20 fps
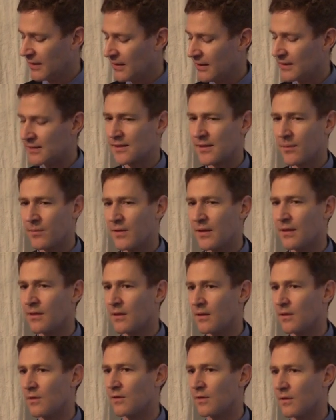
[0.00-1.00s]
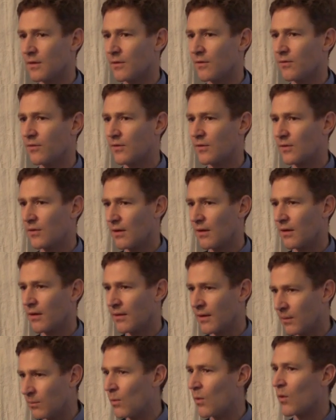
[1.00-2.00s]
is something that deserves, I
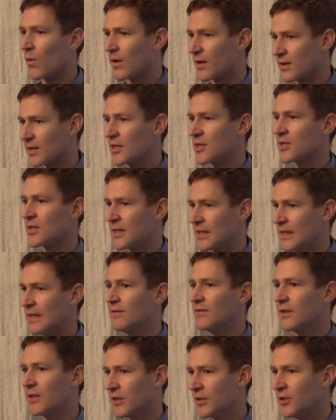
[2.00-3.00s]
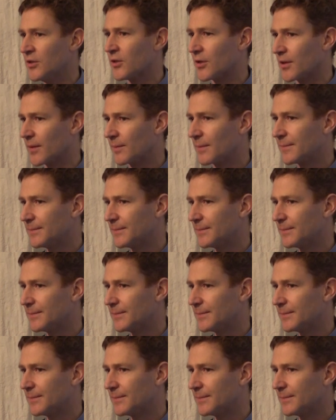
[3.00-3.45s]
think, more attention even in Europe.